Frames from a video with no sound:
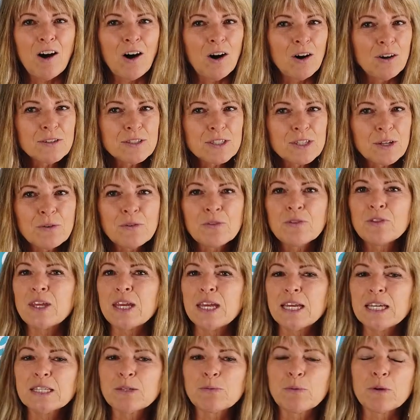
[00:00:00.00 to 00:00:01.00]
Also,
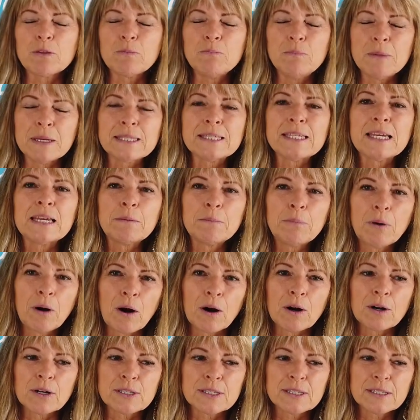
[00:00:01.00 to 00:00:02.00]
things with missing
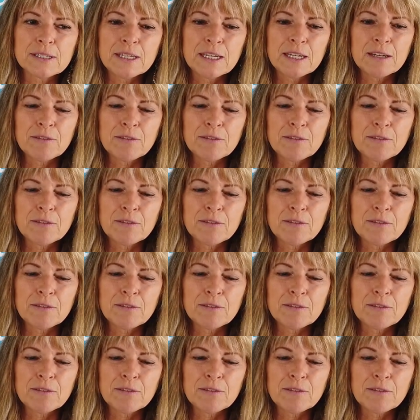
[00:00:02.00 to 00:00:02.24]
parts.